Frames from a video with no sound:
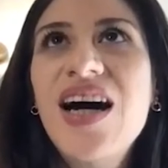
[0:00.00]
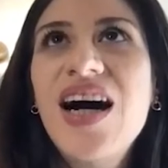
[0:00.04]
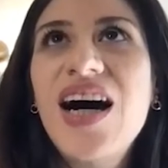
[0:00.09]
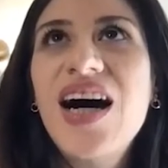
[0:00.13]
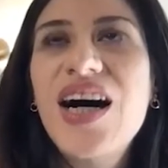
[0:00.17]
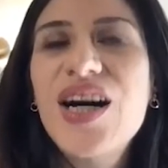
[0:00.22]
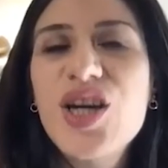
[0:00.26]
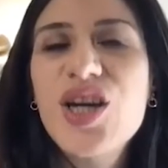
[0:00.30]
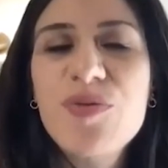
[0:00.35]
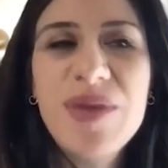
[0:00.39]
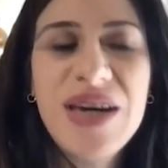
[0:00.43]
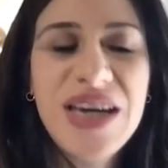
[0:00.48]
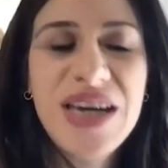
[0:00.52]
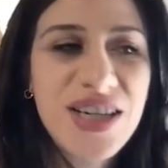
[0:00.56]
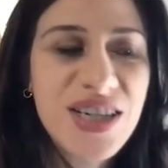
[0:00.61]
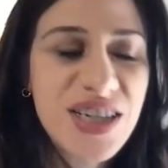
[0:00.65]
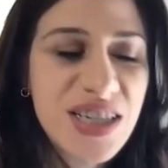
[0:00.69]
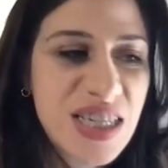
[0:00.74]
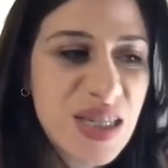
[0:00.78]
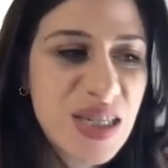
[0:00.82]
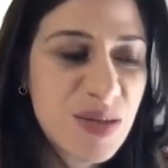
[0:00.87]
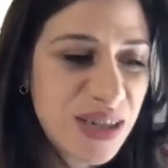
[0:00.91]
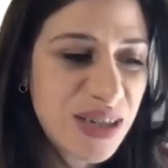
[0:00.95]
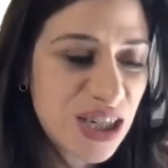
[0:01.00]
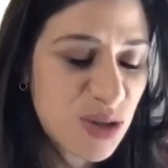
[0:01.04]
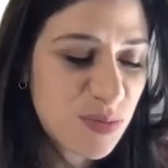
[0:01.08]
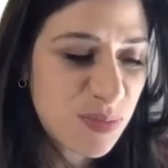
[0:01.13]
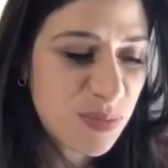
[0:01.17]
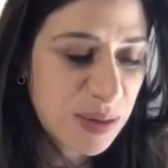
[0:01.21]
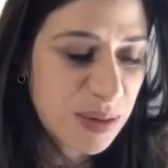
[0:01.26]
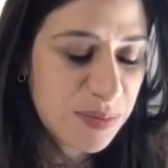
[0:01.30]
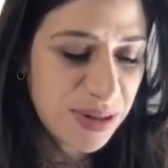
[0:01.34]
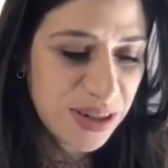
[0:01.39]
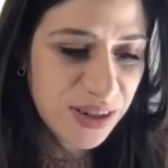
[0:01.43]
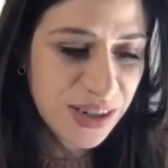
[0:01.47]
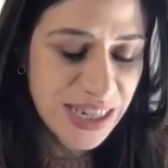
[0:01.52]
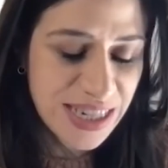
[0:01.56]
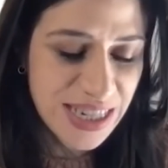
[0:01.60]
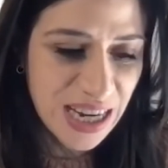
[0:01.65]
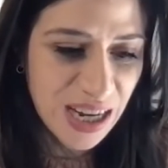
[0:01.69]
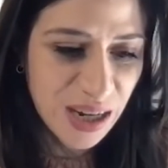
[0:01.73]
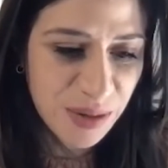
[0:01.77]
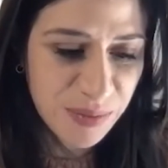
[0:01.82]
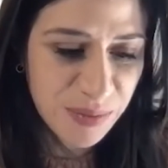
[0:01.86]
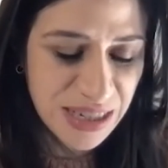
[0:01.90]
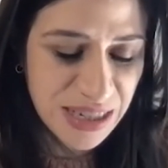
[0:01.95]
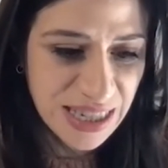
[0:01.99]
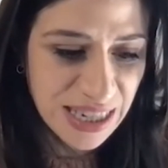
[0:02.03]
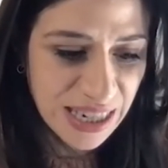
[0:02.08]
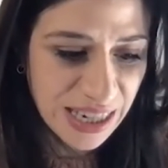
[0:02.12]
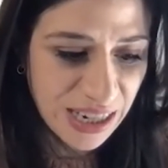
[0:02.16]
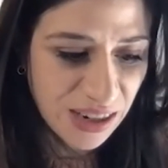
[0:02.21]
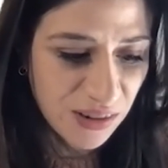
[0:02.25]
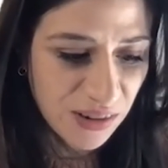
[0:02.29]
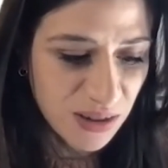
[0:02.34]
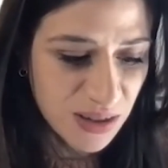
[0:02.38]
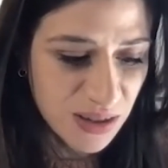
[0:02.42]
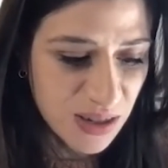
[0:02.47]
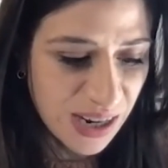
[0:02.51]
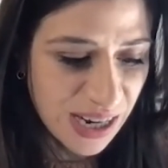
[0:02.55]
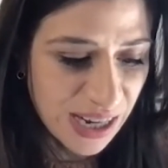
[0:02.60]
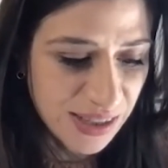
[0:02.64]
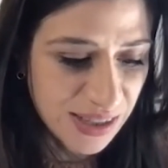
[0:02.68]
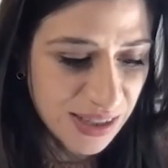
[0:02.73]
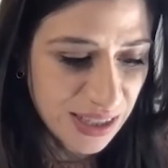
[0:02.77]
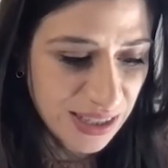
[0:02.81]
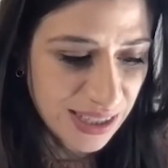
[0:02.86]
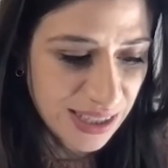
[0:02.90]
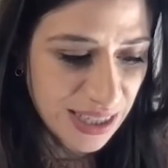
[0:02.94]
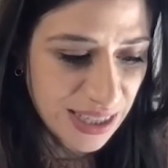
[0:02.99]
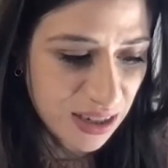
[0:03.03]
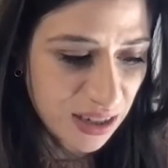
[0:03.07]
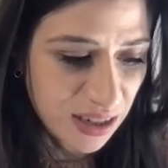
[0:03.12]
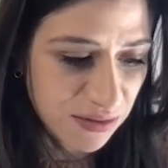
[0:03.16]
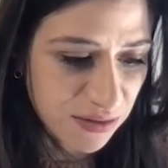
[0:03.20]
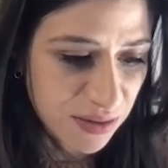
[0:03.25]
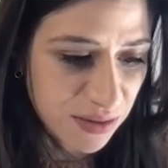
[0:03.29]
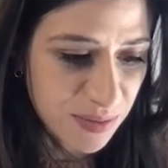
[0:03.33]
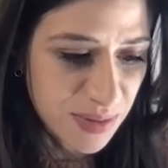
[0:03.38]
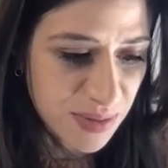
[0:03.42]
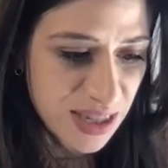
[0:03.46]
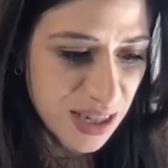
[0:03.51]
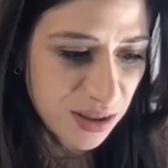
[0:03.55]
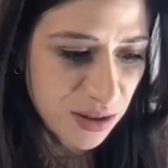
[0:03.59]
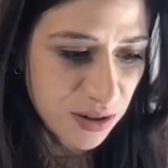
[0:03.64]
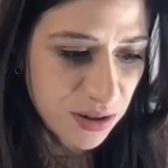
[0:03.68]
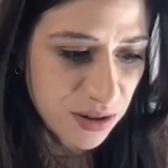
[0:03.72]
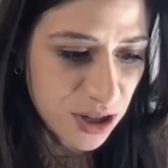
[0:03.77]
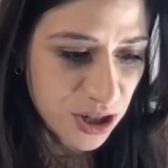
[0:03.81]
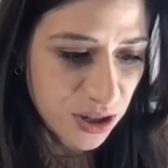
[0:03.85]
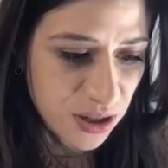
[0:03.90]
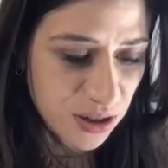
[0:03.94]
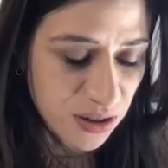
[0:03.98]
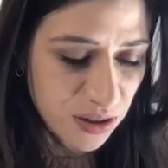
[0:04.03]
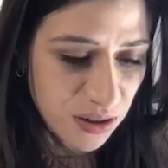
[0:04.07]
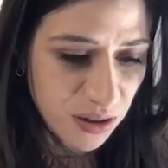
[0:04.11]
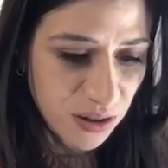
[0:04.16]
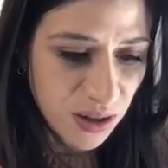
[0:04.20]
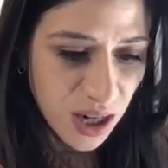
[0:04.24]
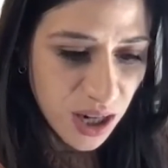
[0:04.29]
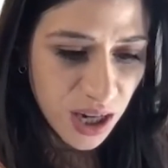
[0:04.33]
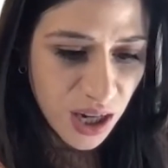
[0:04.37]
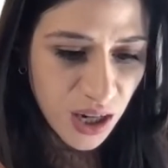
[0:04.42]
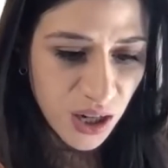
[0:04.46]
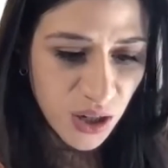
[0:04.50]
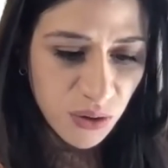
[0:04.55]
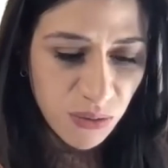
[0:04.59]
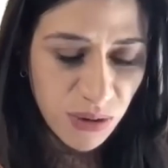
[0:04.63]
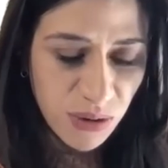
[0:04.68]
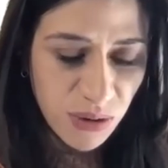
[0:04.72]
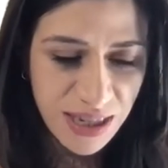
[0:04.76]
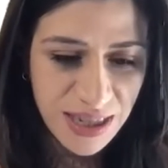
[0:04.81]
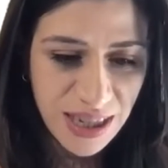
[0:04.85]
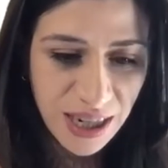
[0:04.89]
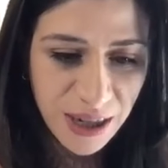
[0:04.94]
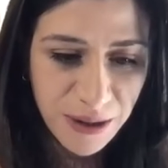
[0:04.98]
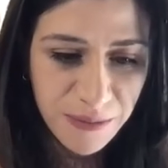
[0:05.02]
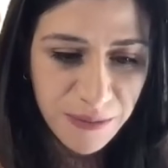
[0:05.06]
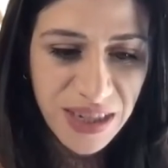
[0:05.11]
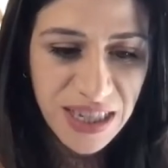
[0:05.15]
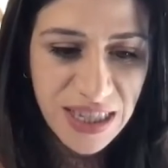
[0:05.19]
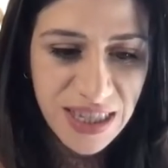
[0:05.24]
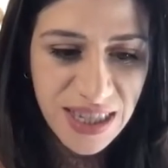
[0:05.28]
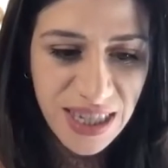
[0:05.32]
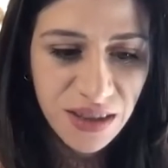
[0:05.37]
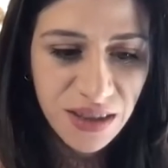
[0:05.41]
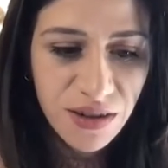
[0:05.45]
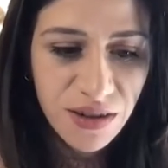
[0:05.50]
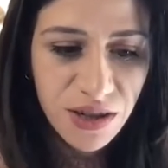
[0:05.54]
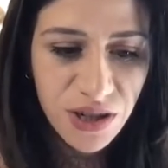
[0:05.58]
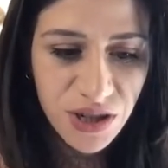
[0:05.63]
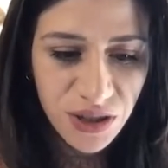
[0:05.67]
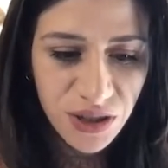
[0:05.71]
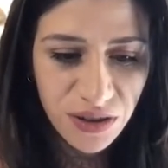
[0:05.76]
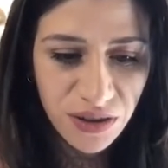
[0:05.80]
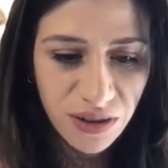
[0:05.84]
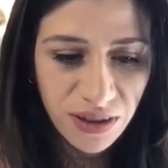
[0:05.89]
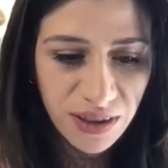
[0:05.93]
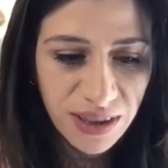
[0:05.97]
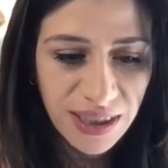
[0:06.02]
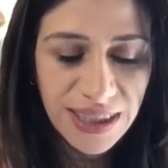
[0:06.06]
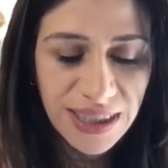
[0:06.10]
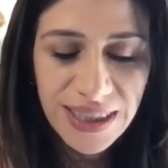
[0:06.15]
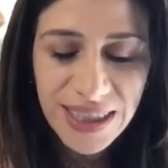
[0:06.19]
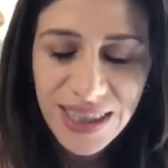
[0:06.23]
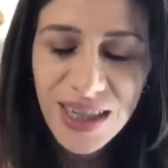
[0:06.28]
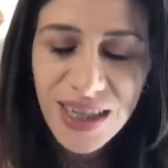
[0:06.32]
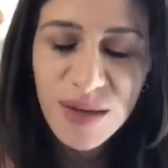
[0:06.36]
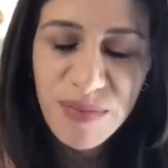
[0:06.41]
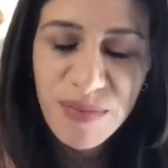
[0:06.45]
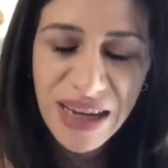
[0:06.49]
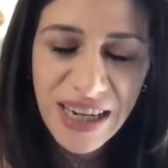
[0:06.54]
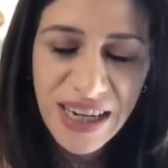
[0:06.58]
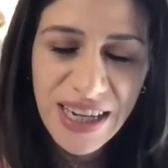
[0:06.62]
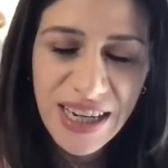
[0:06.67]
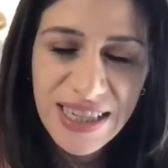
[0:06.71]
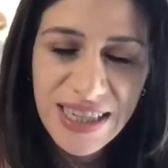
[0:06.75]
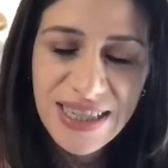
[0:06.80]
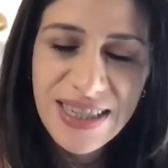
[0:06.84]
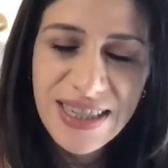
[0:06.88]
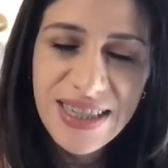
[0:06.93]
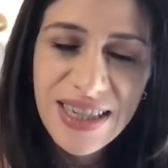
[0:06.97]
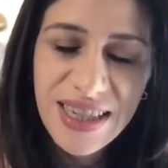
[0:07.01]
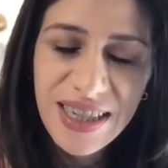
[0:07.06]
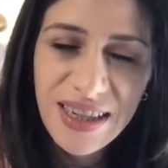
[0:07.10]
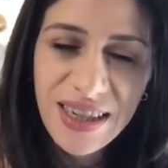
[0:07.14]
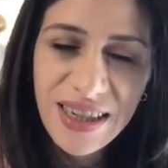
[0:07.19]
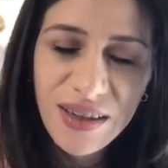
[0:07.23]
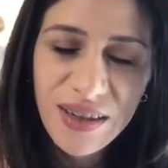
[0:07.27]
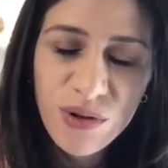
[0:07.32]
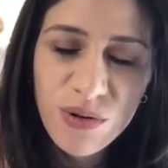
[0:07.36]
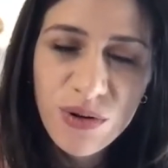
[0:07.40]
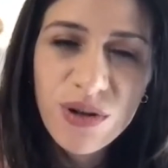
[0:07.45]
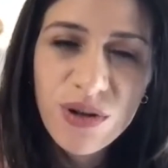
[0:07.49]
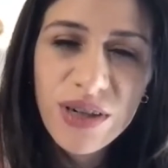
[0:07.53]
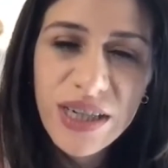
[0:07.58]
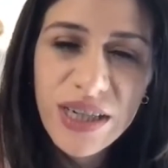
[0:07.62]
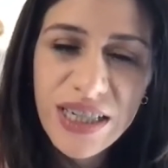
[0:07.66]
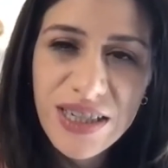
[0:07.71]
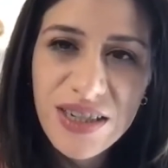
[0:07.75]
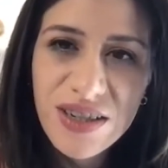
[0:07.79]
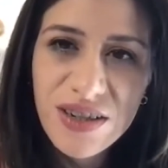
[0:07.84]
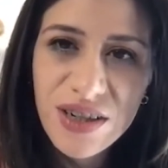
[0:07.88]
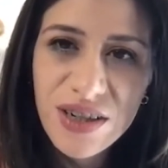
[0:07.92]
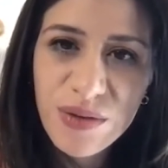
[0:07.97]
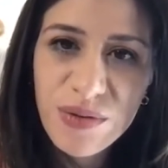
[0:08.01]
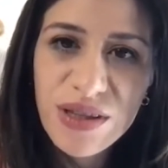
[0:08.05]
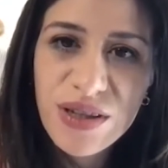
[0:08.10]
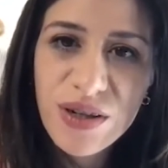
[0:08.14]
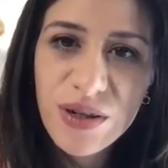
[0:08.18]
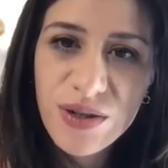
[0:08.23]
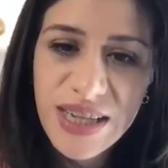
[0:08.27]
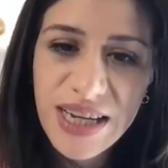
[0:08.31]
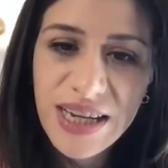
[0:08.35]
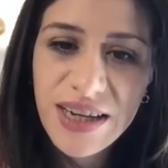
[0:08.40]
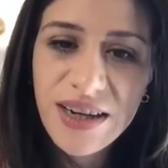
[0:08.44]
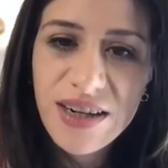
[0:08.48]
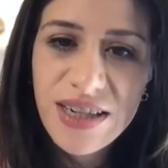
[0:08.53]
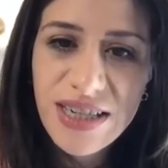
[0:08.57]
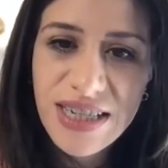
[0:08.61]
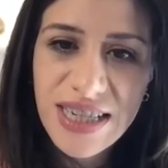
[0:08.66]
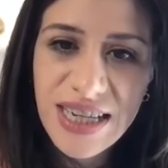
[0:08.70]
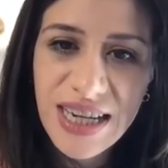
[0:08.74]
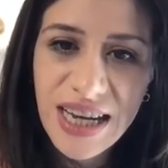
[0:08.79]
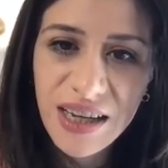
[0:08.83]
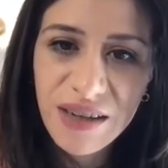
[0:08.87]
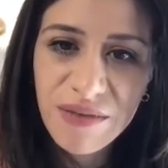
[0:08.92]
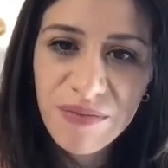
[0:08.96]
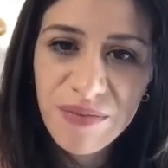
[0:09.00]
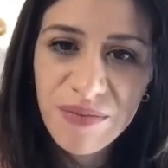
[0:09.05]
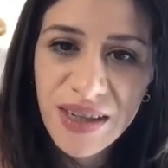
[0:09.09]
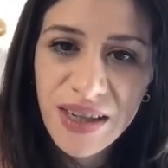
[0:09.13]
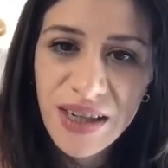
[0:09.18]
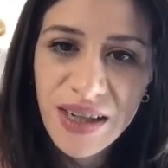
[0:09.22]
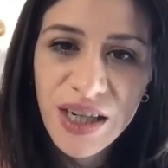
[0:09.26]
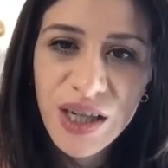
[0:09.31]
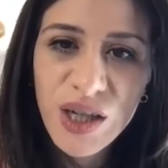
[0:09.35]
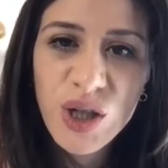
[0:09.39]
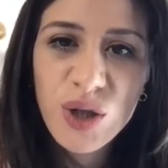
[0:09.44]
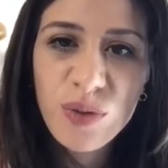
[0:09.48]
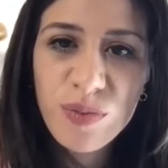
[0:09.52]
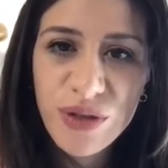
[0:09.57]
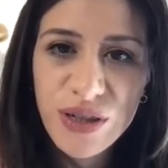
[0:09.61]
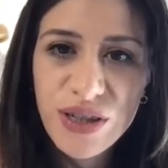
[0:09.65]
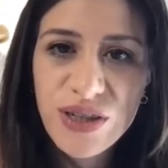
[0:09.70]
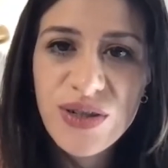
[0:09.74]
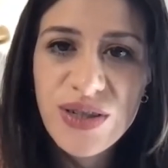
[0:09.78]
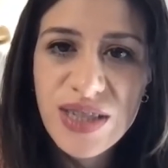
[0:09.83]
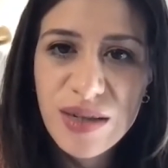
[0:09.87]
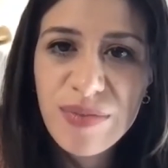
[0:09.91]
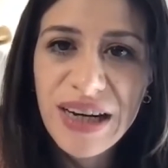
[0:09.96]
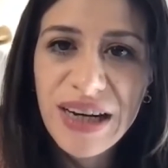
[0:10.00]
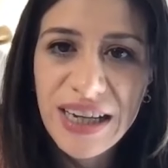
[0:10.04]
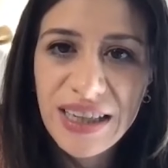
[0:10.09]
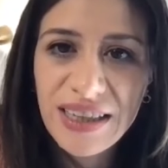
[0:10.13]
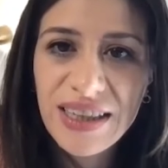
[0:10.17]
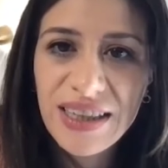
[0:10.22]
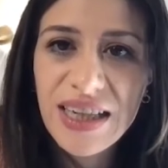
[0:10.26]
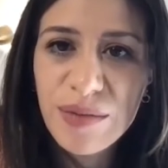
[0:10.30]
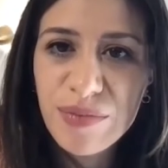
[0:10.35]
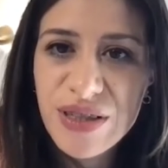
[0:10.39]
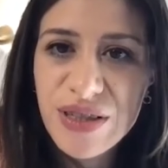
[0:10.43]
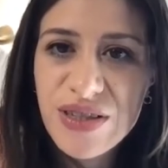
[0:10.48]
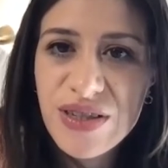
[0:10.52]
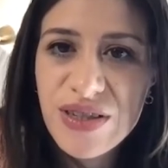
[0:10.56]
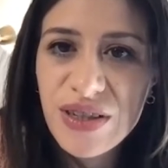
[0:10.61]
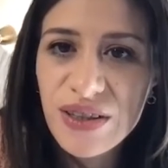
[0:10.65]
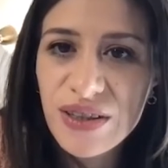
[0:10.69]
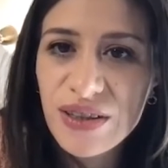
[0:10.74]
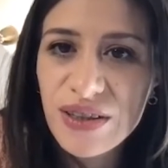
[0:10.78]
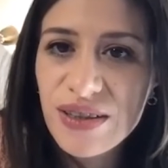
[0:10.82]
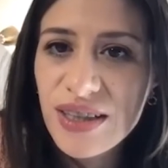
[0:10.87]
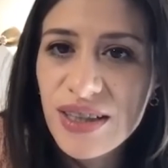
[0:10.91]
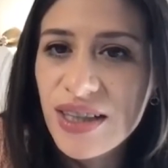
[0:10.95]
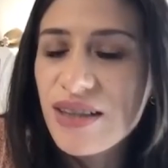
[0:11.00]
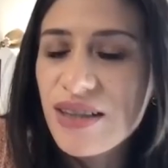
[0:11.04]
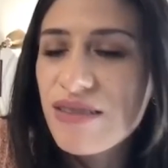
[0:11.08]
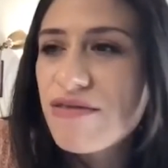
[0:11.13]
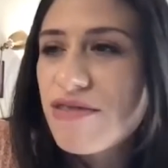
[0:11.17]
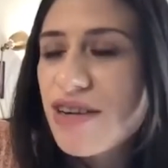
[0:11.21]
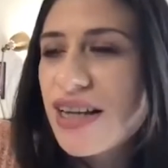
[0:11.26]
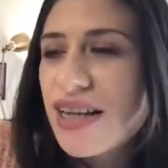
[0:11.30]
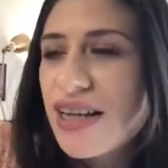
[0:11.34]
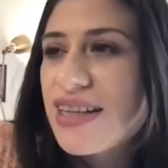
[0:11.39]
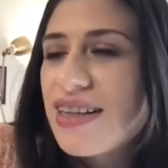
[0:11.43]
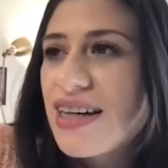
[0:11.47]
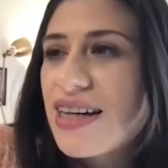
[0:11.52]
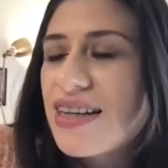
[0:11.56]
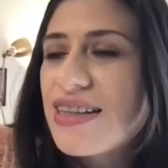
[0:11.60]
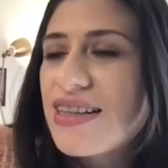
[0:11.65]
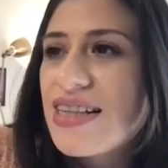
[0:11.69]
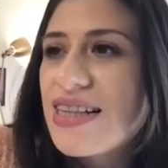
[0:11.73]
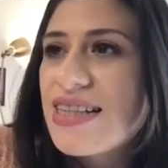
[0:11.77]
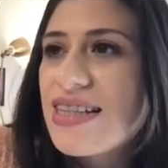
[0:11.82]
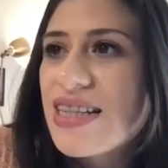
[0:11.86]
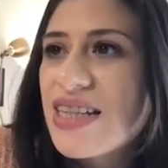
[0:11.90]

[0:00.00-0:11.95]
occupation speech by Pierre Thomas that I also had the lead on from Centro Journal was in Centro Journal, Lillian Jimenez did an oral history with Jose Garcia, who produced the pilot episode of Realidades.